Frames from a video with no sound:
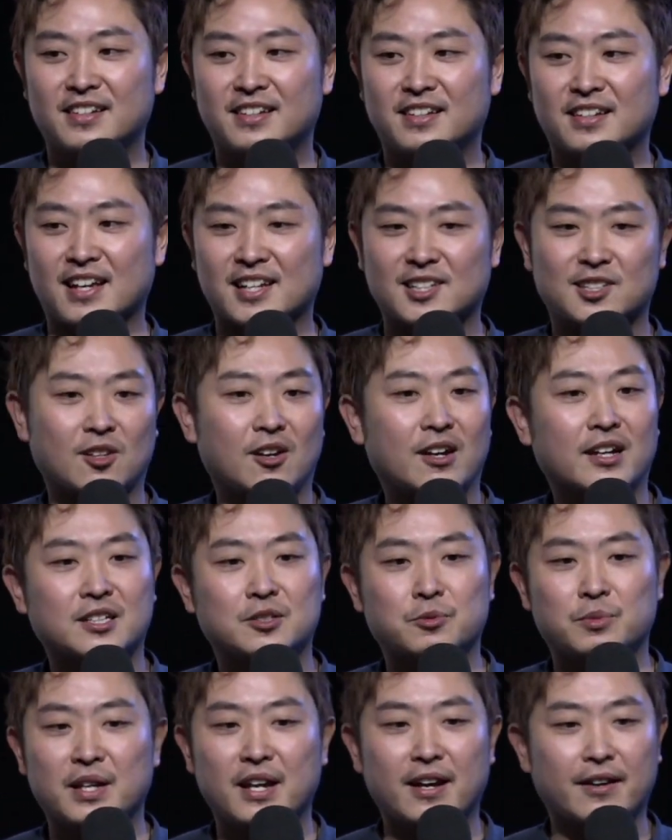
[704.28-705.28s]
As long as
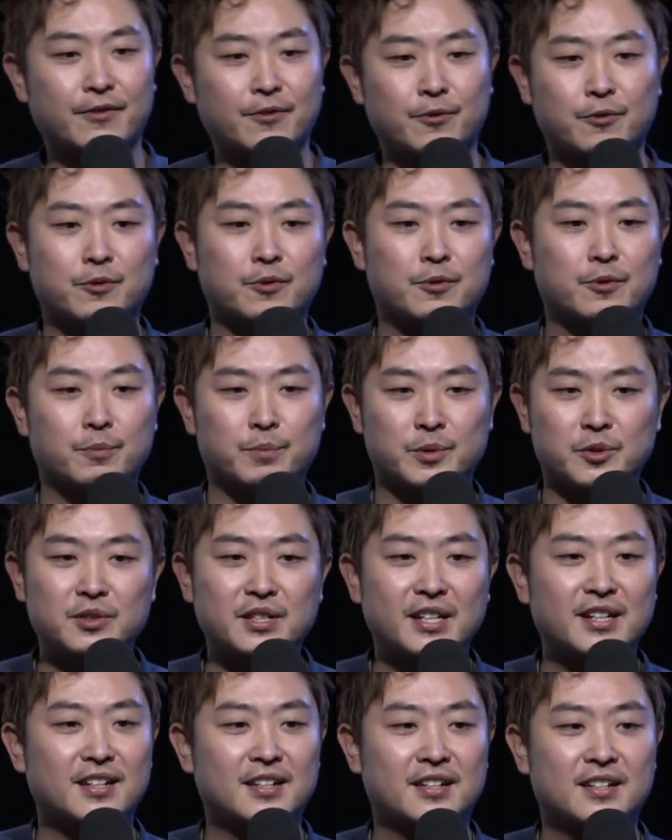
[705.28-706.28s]
we have
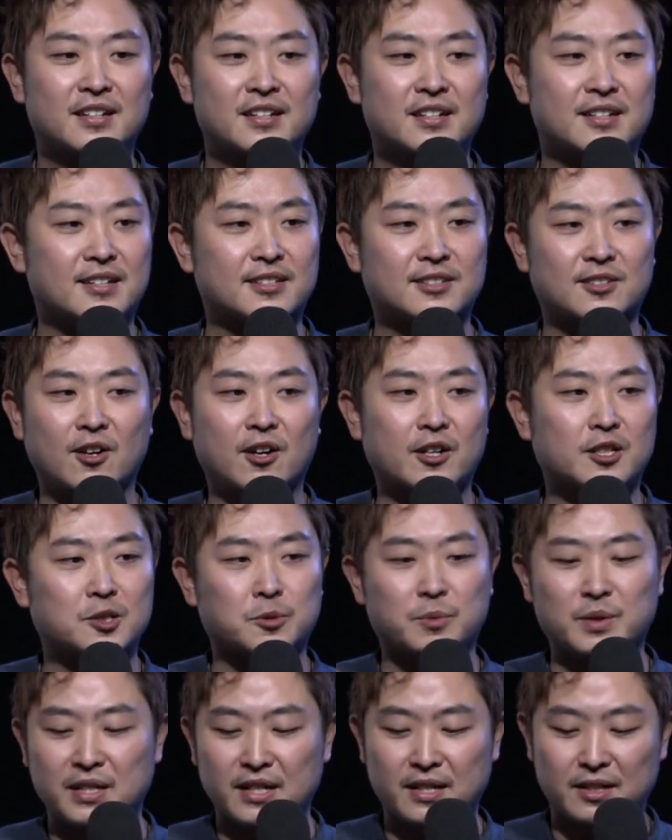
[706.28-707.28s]
music, as long as
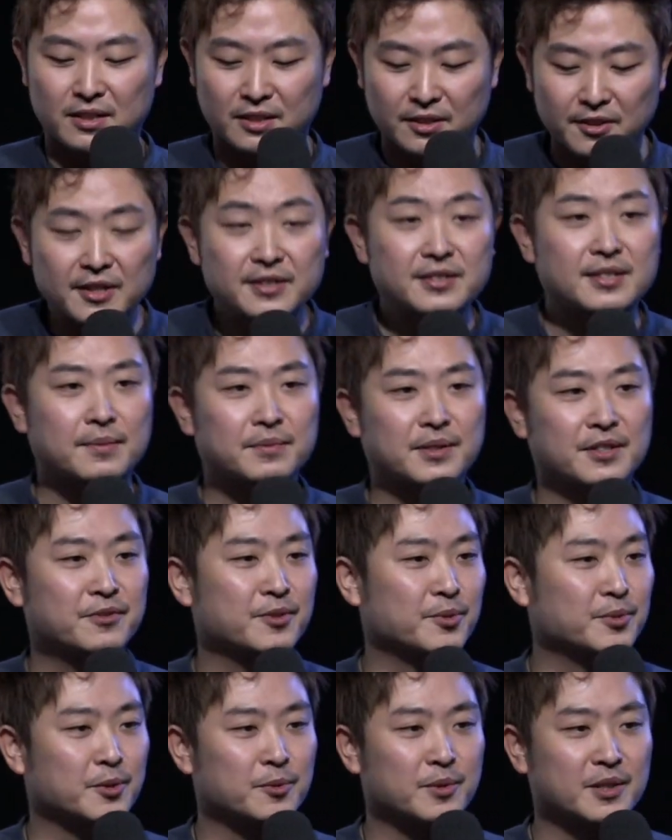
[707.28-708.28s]
we learn something from
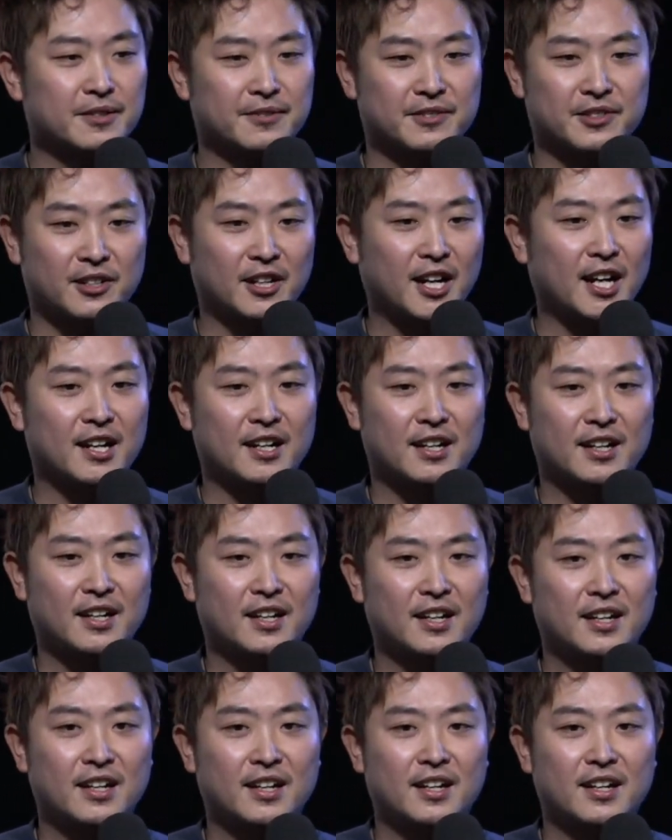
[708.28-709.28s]
the Word of God,
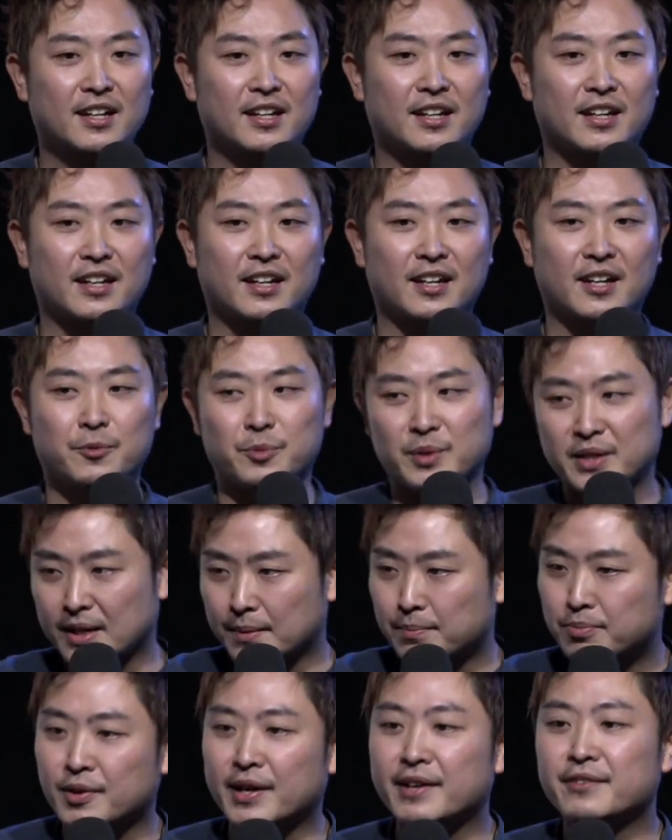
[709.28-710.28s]
and we get
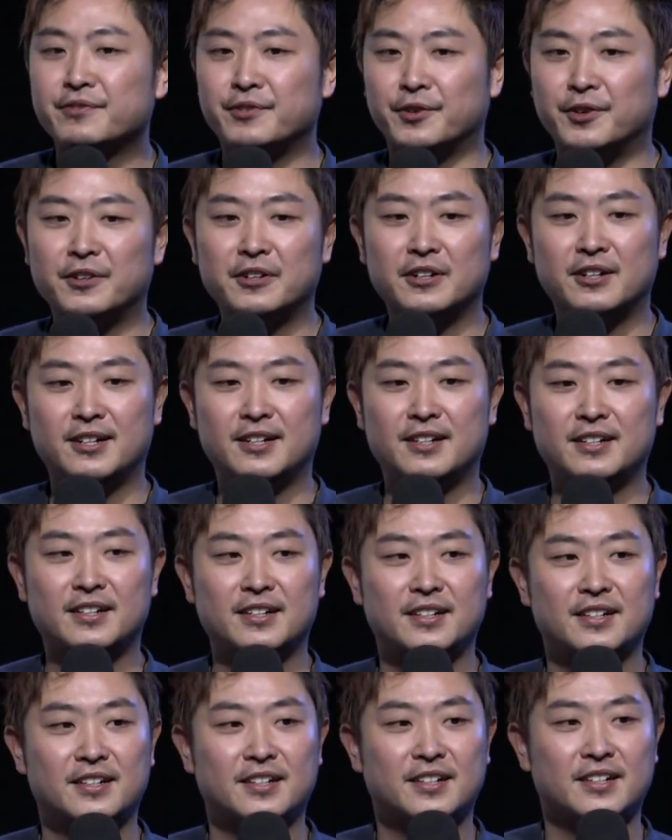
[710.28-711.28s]
prayed for,
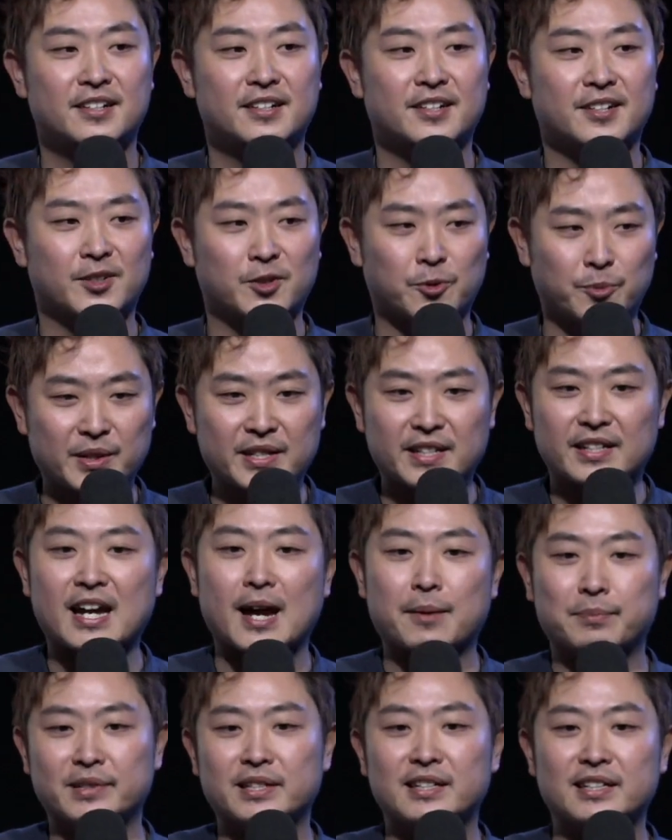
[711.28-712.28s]
you know, we can
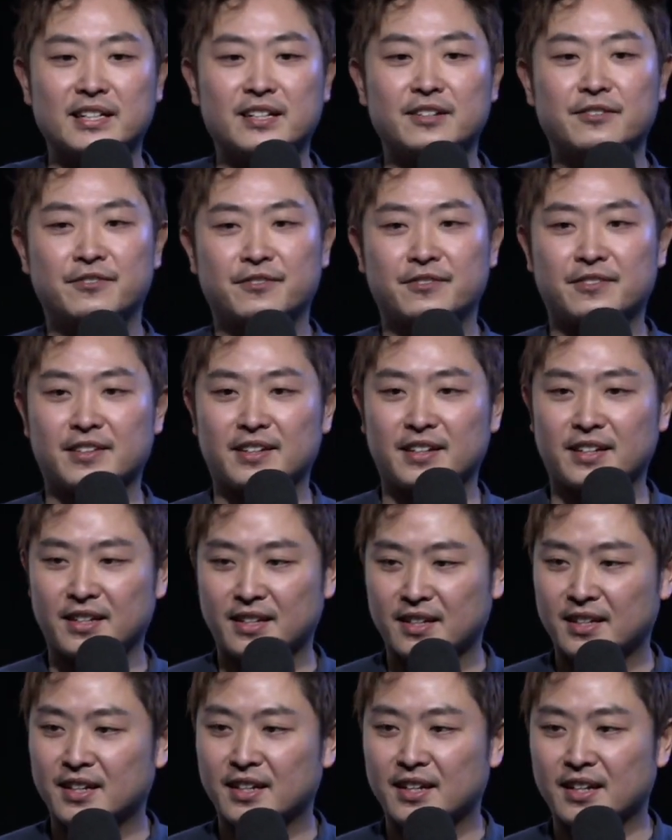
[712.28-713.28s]
happily leave
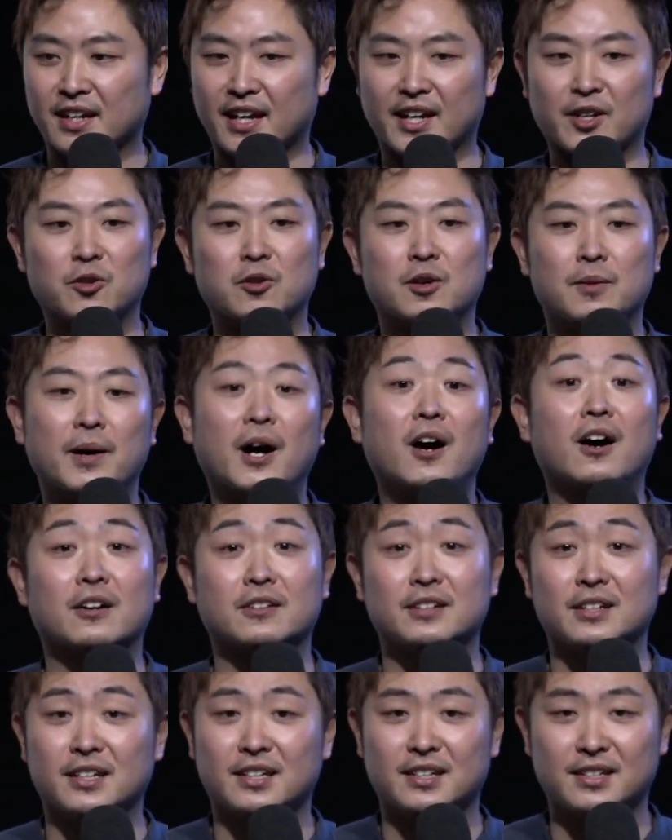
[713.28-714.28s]
and go about our
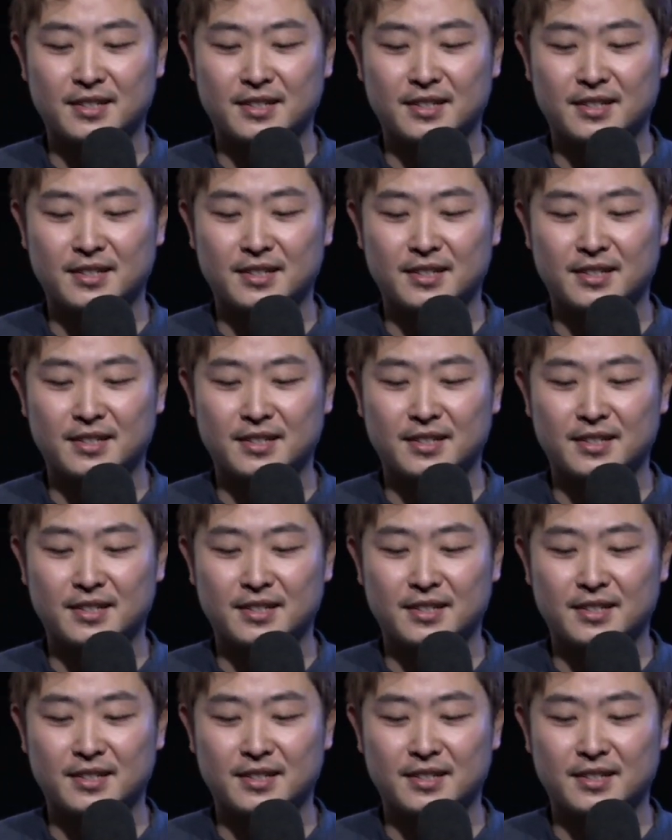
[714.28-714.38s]
day.